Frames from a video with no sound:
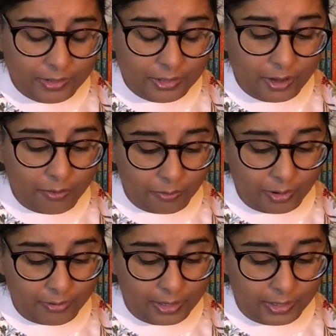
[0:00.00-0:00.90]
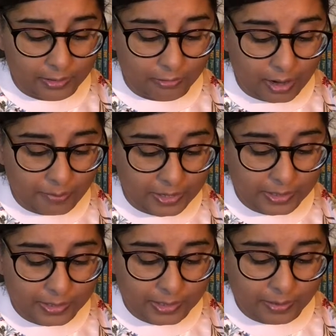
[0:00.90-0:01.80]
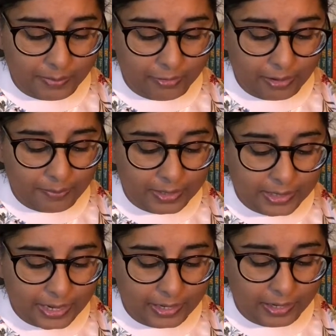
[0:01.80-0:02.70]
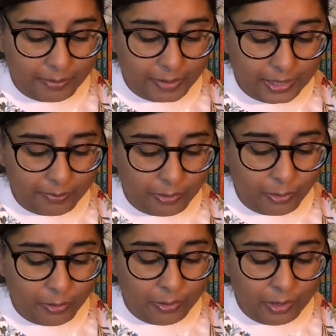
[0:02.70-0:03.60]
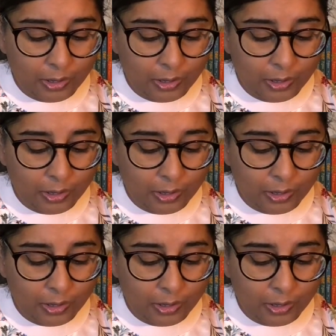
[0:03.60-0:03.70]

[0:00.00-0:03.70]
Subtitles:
Don't worry, Little Rabbit, said Big Rabbit, taking her by the paw.